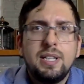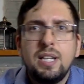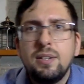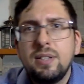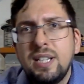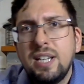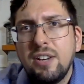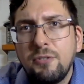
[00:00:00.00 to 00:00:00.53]
The
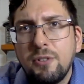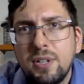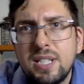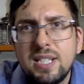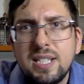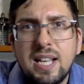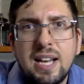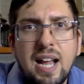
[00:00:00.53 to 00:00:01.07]
only
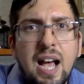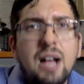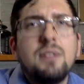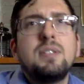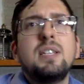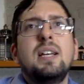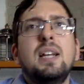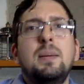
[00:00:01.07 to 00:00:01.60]
difference is that
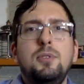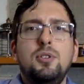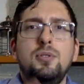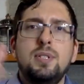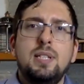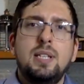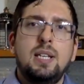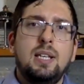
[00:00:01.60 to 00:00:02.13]
outside I'm
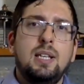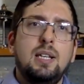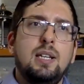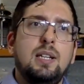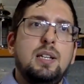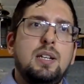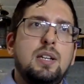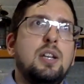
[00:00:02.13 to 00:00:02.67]
using
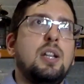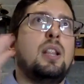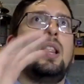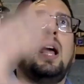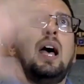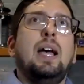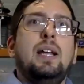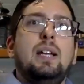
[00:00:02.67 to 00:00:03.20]
the
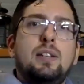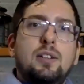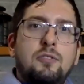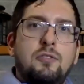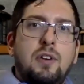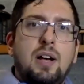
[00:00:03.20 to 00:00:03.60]
light of